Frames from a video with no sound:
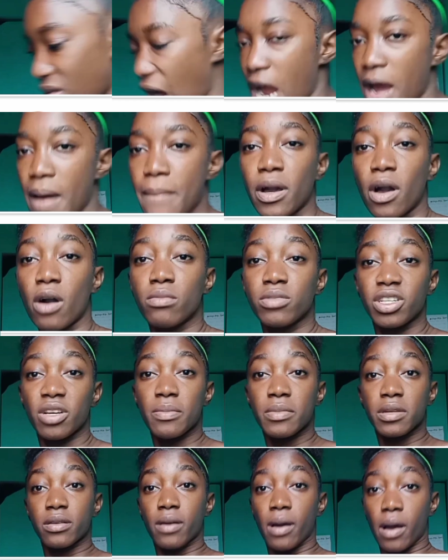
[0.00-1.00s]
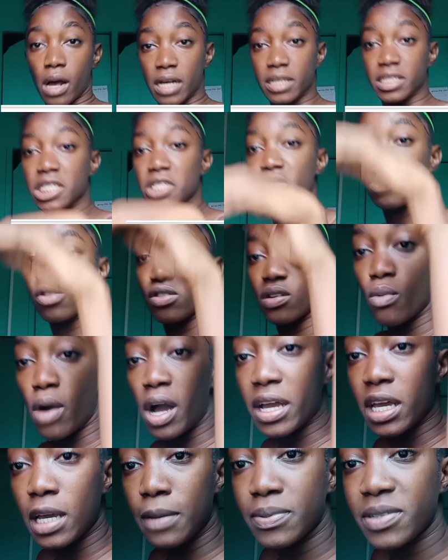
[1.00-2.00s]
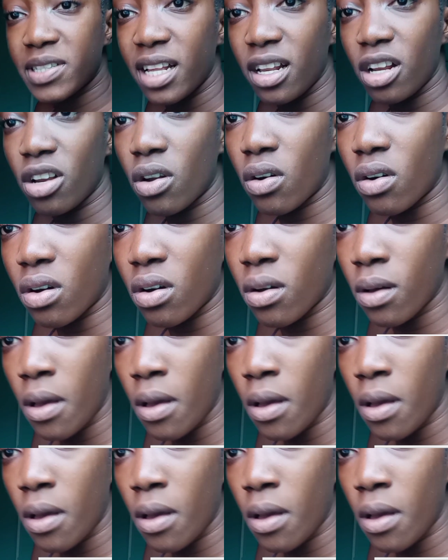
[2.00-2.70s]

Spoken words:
Alright, let me come to me. I'm serious. I'm not keep still now.